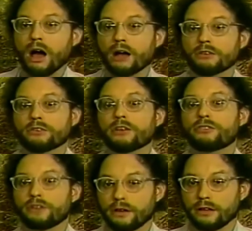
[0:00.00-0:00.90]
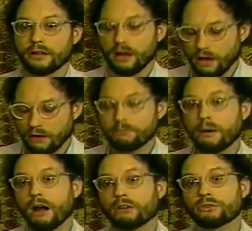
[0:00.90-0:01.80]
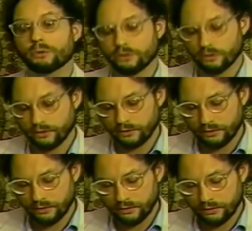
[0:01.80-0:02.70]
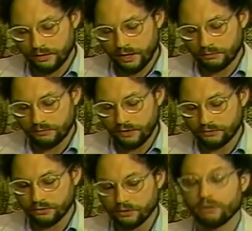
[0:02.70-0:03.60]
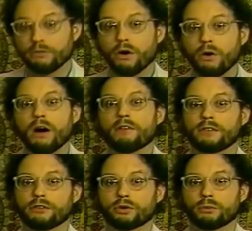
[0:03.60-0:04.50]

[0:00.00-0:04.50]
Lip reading: Hans Jenny of Bâle, Switzerland, Professor Gaveau of the